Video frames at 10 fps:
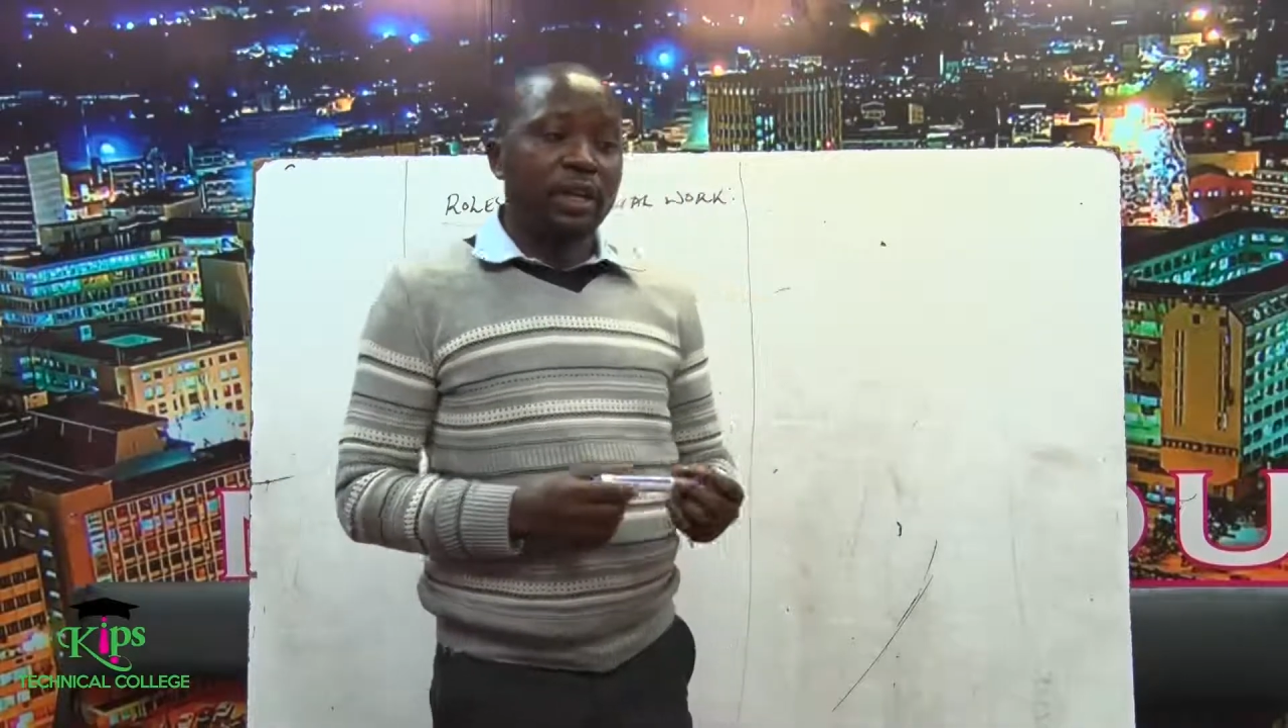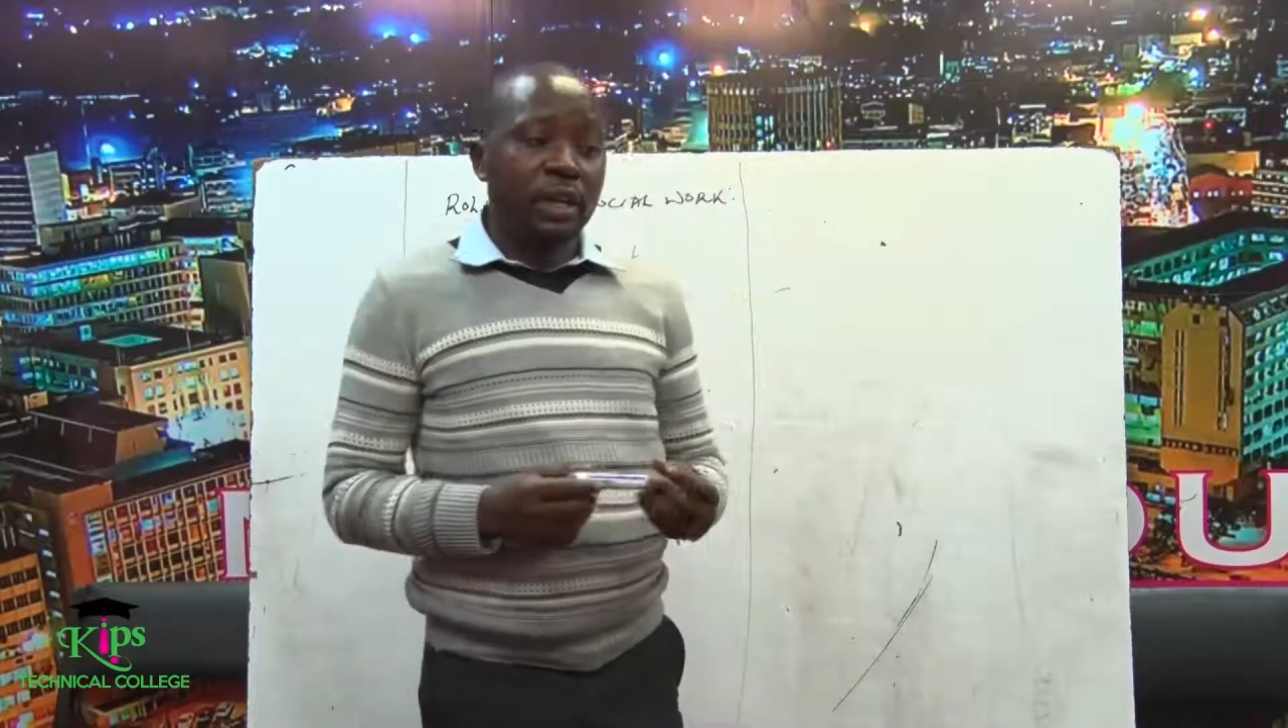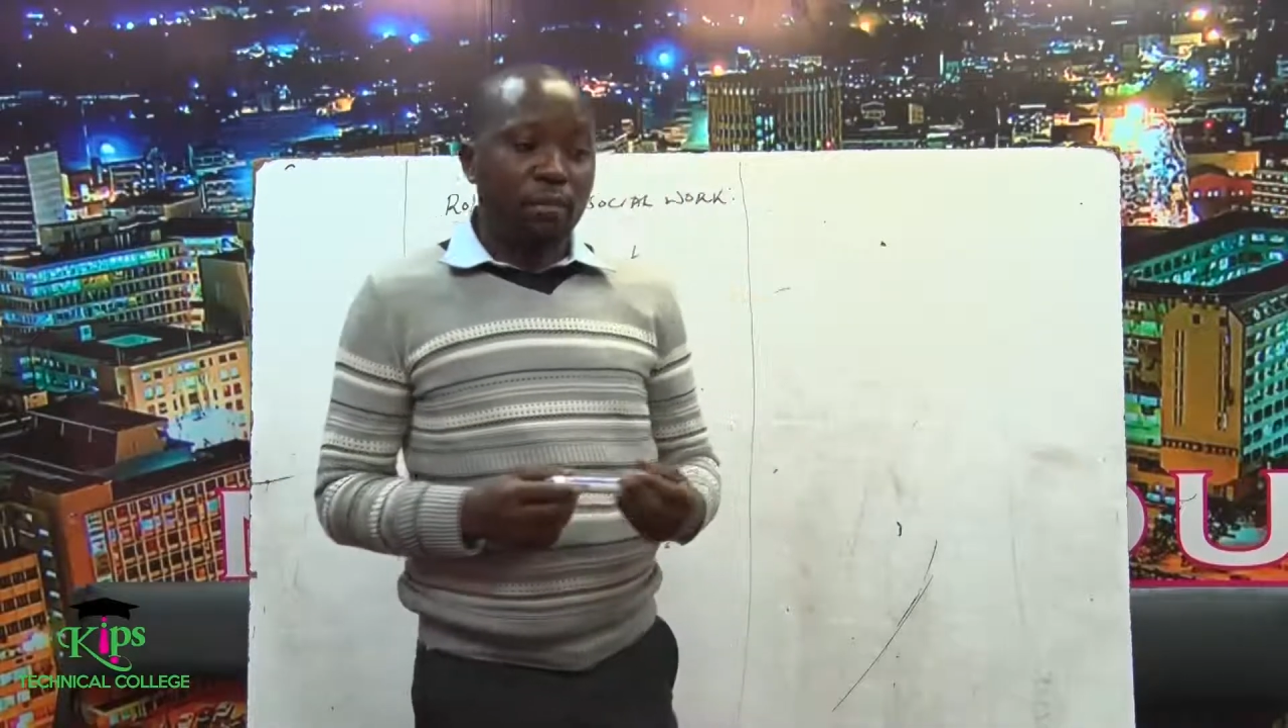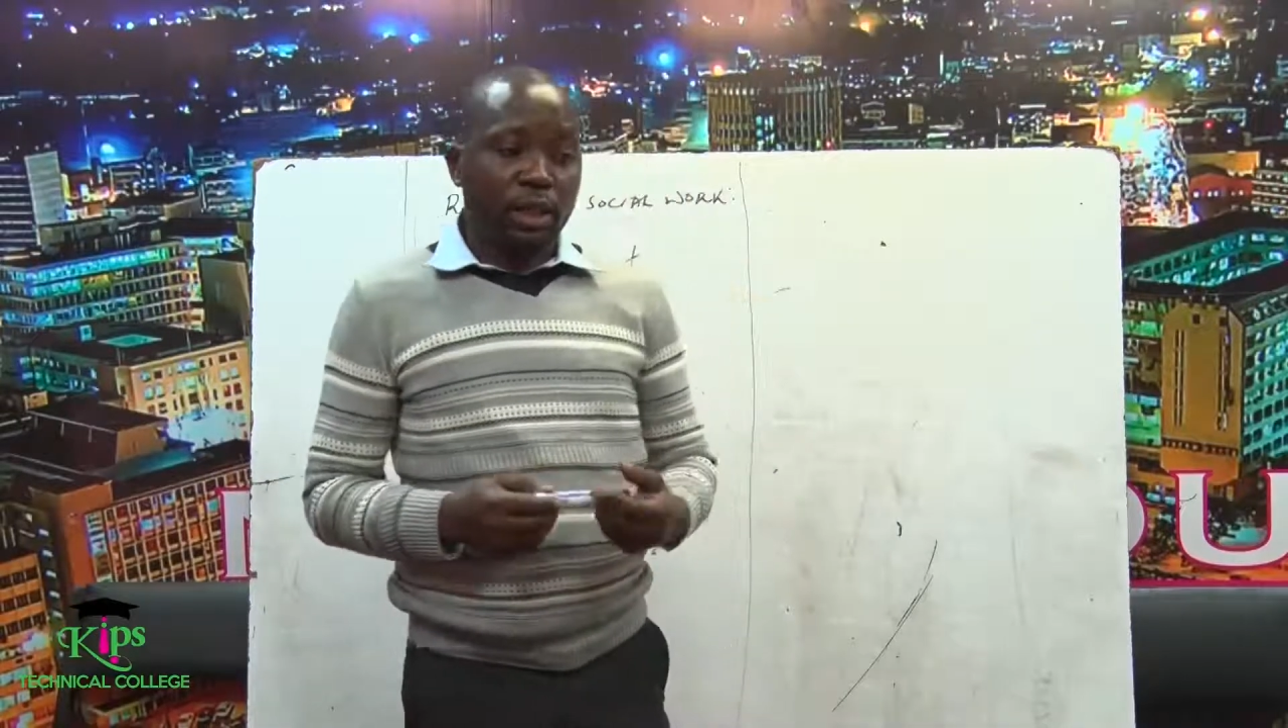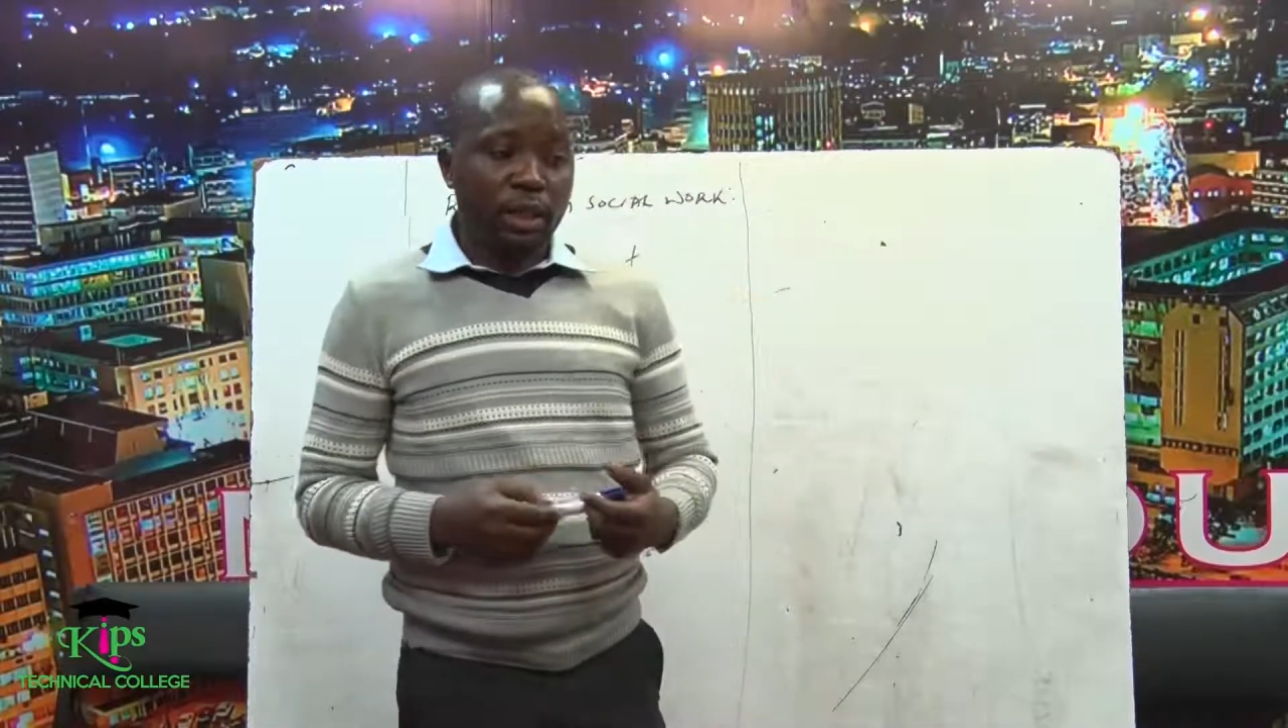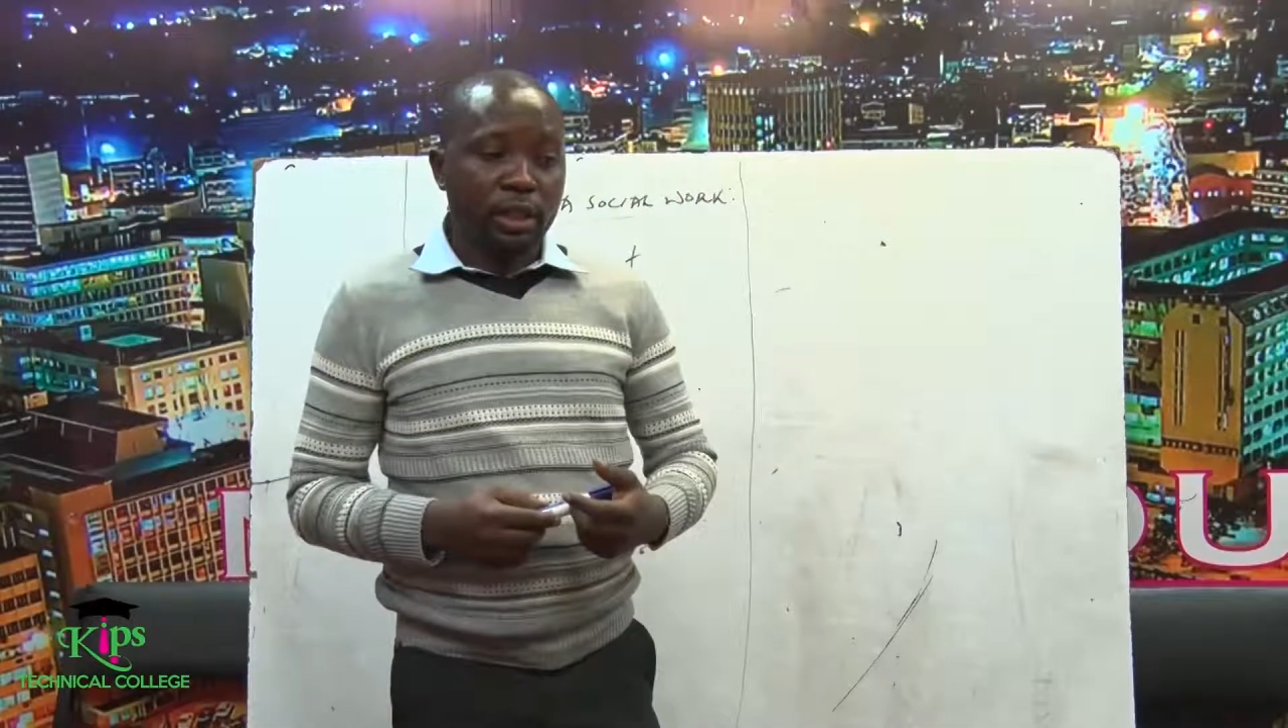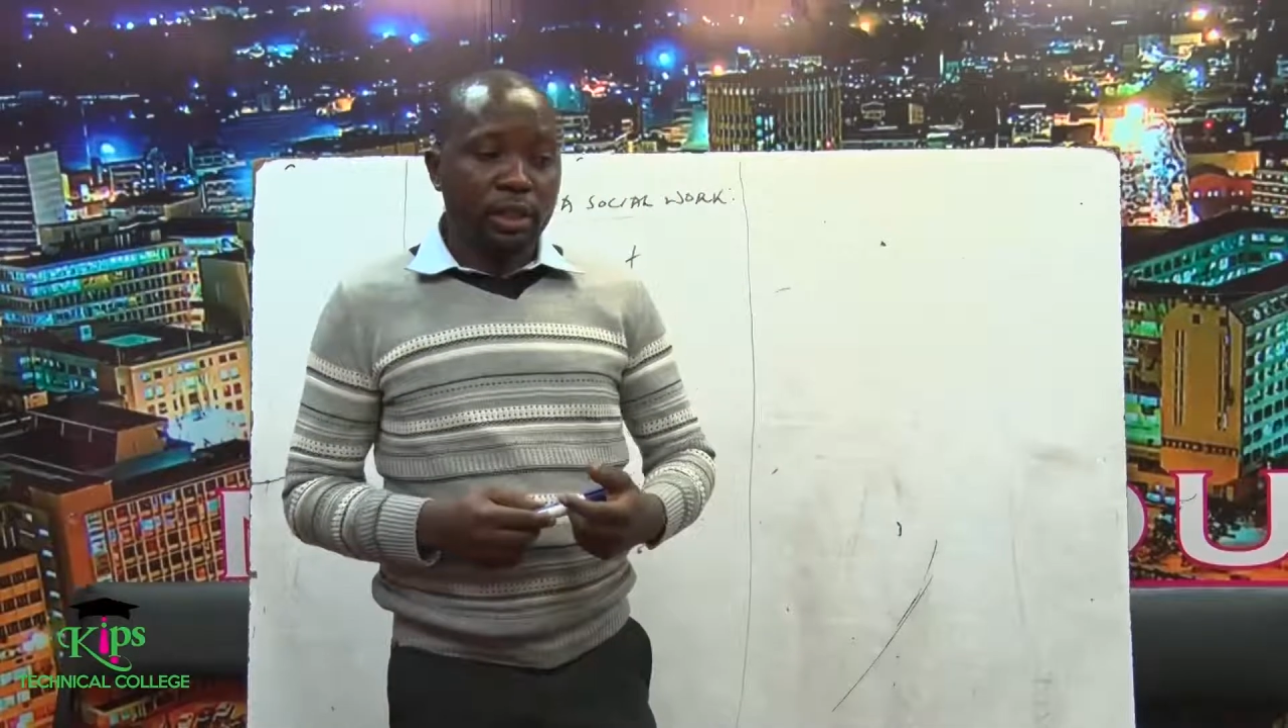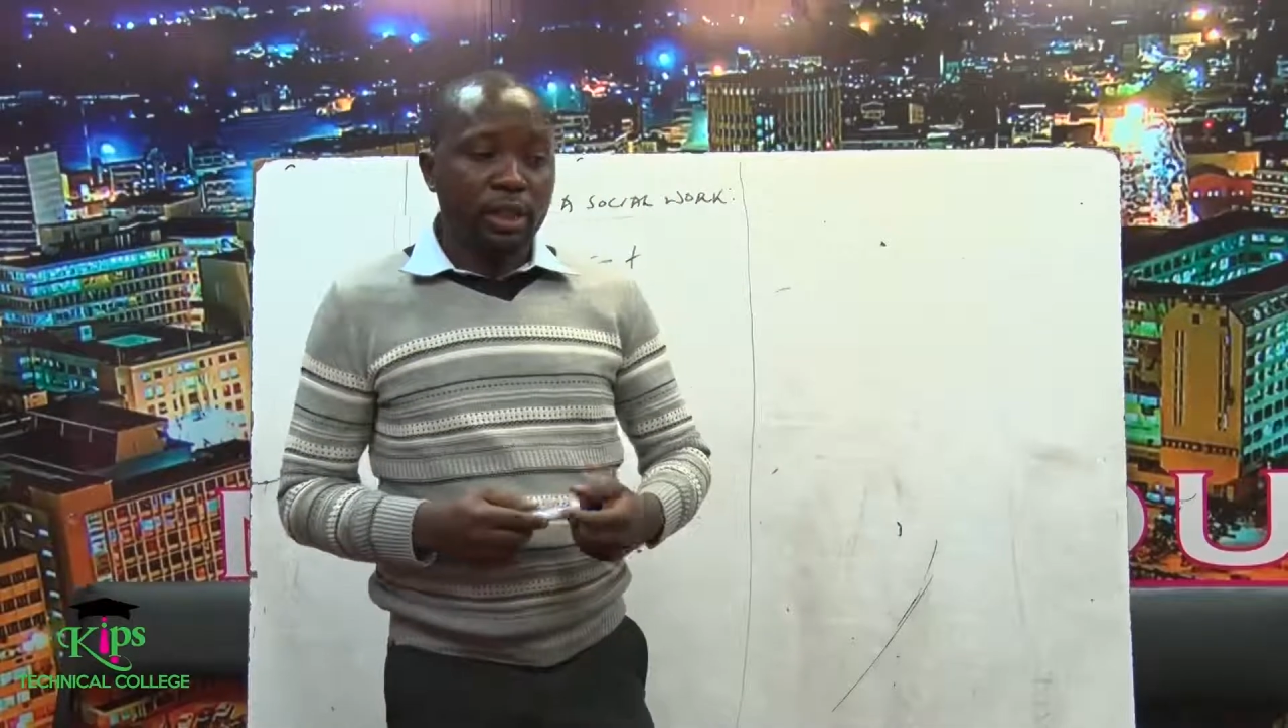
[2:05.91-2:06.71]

number six